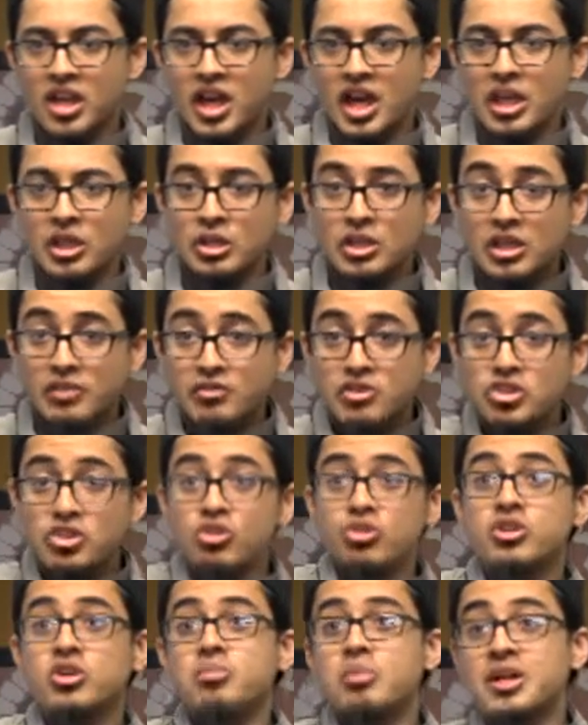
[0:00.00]
And He'll give it to
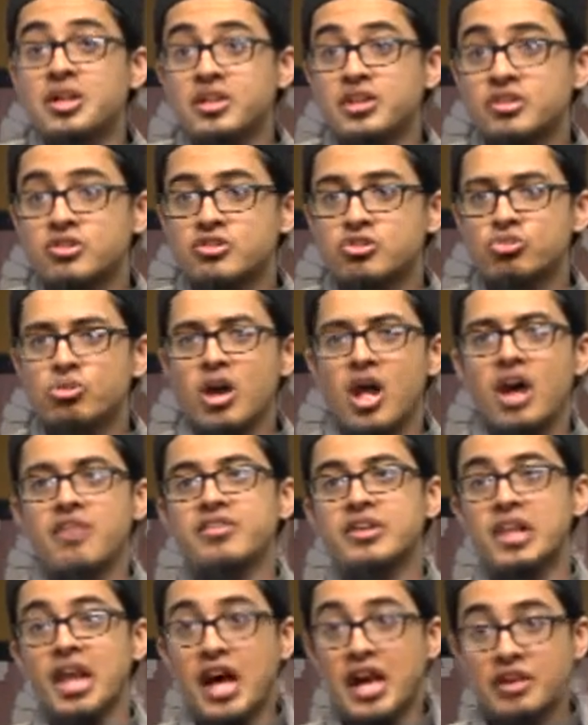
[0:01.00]
you in abundance. You have
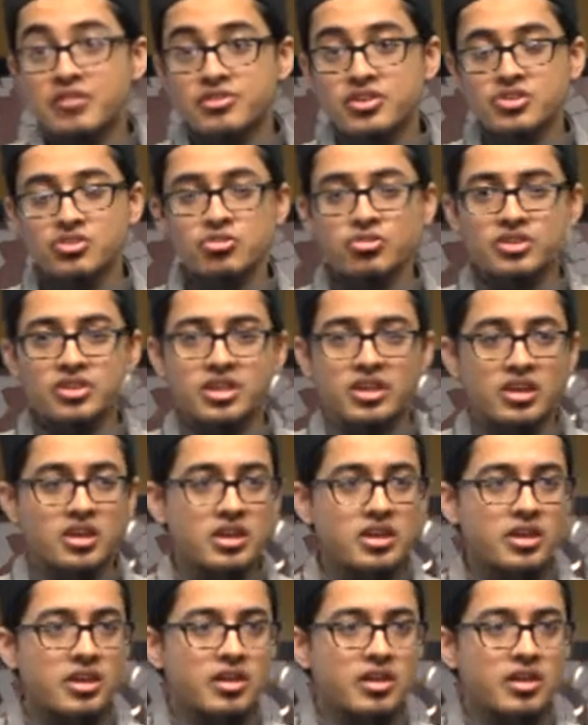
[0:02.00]
a lot of this dunya.